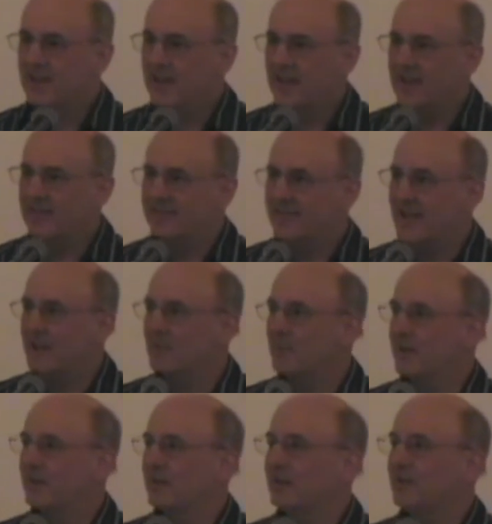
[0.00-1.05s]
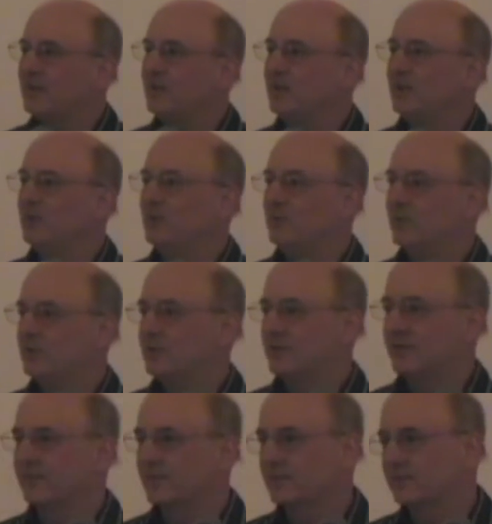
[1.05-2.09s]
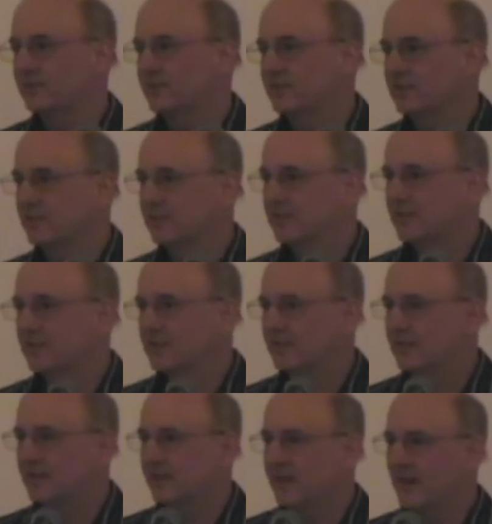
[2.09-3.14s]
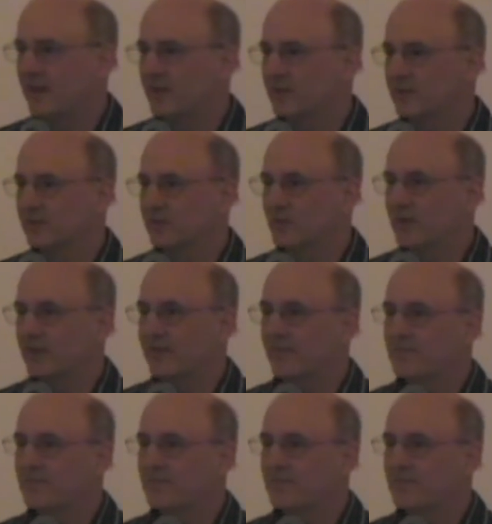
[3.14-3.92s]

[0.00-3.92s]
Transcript: And that made a huge difference on how things went.